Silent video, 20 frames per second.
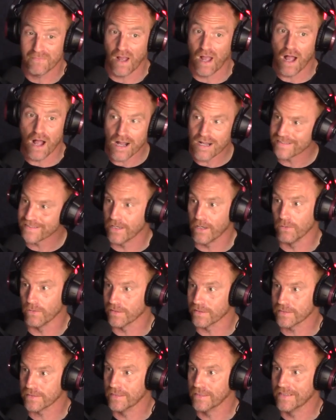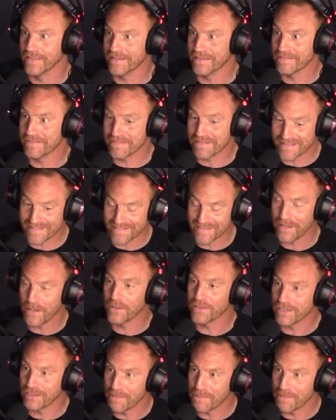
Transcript: Assholes. The, the CEOs I